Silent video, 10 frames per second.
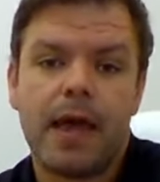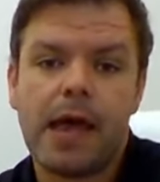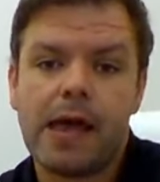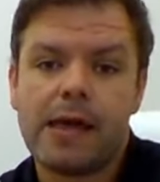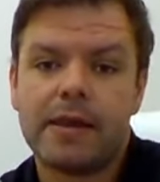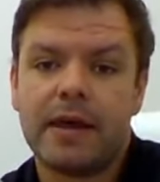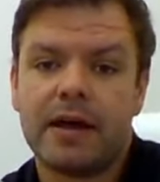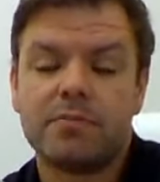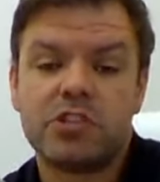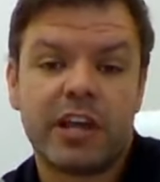And
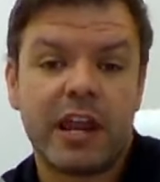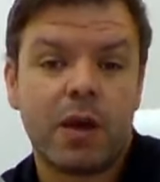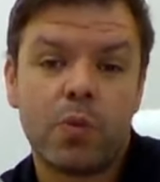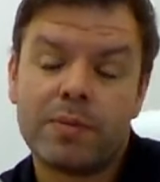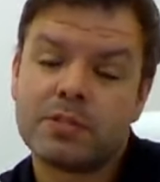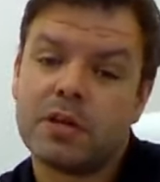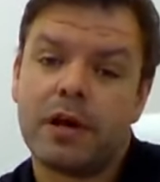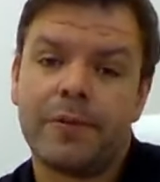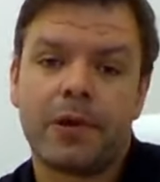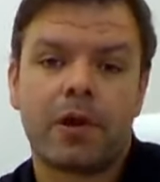check out our
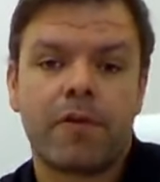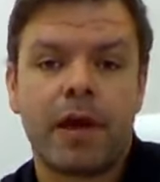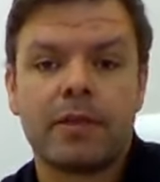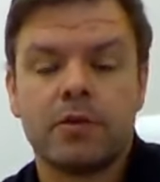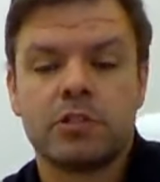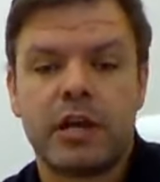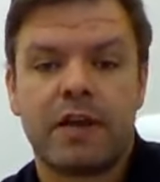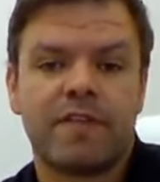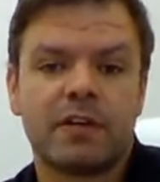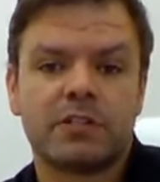website. We've got a great little
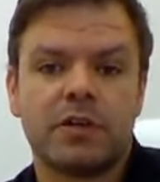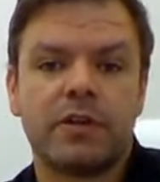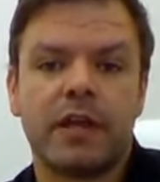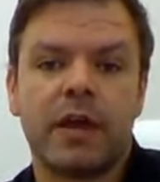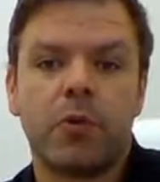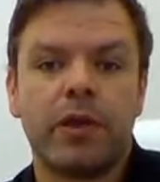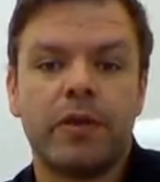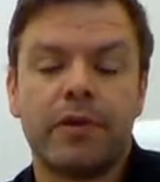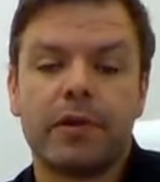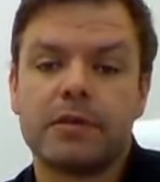chat function on there where
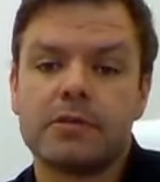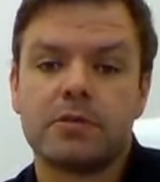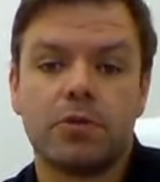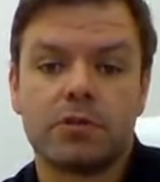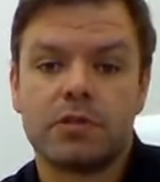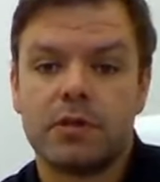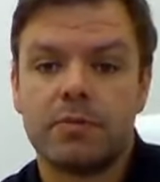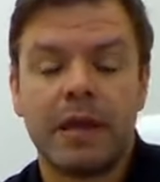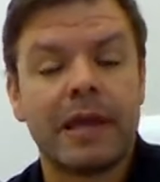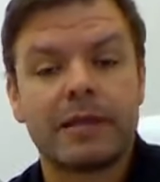you can talk to
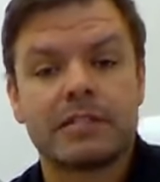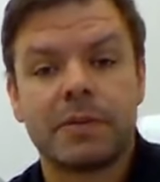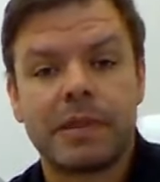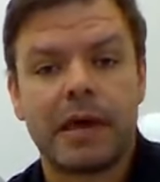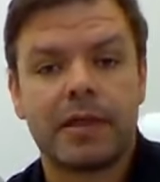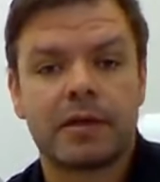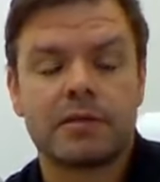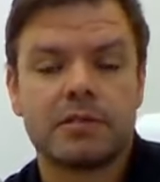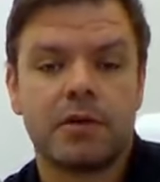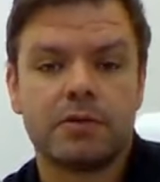me and some of the other
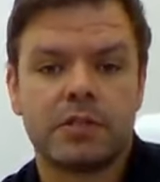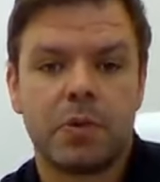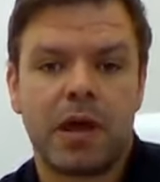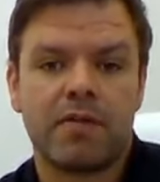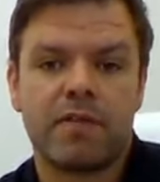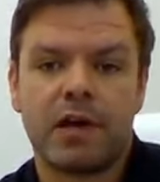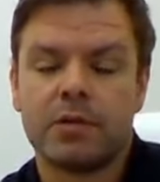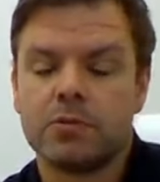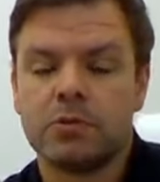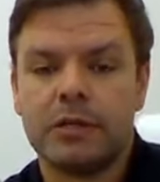consultants that we have
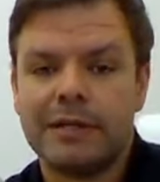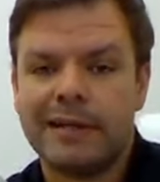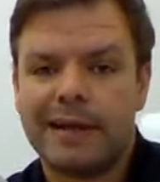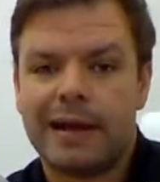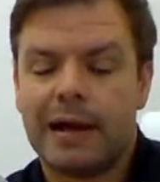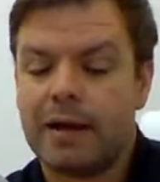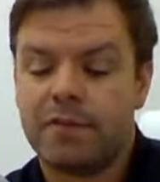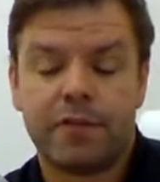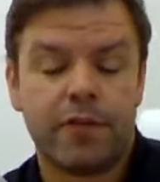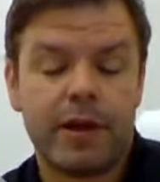available
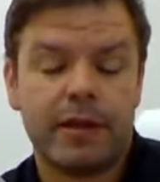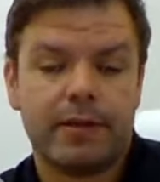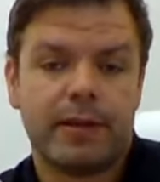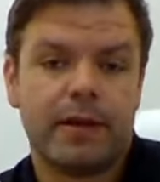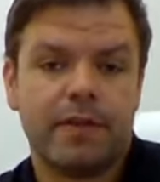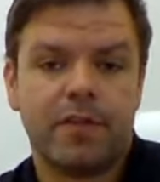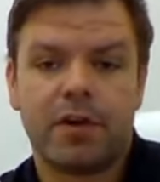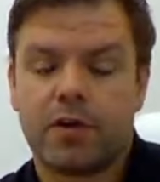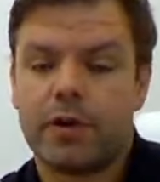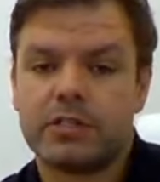for free. If you've
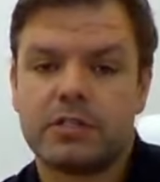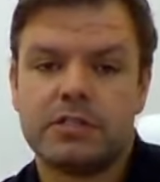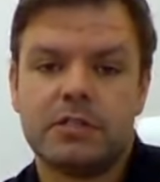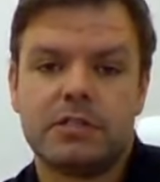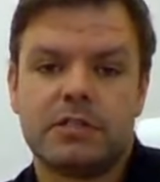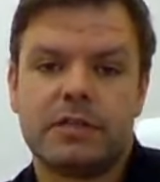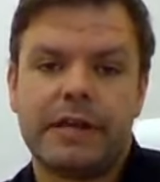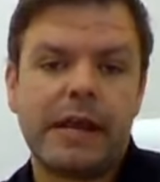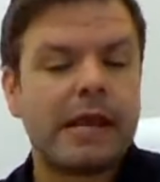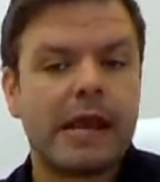got questions
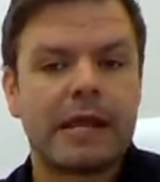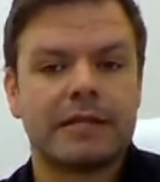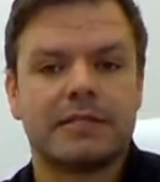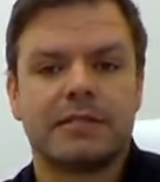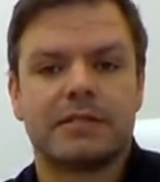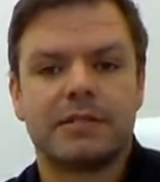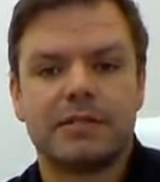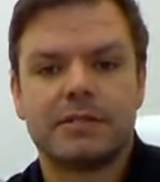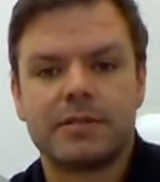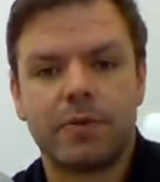and need any
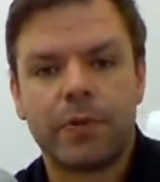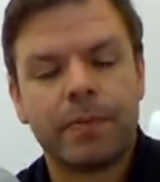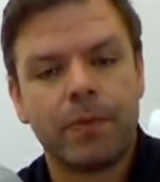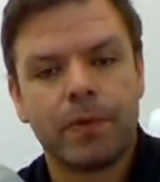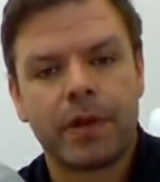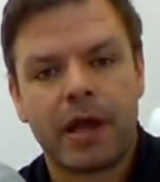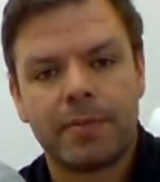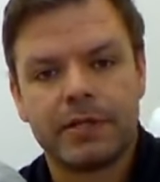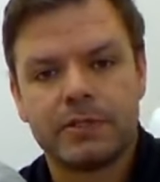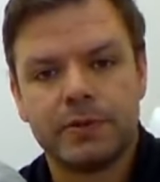assistance, we're more than
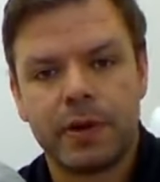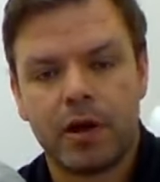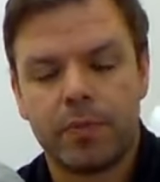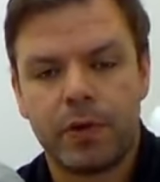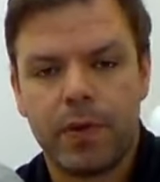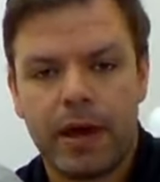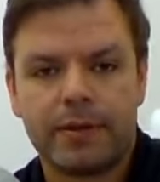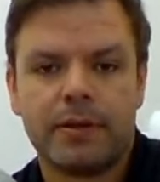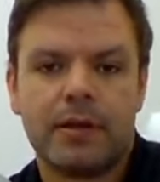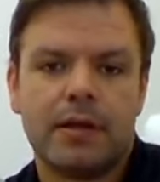happy to help you
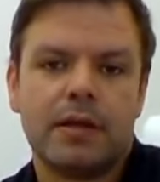out.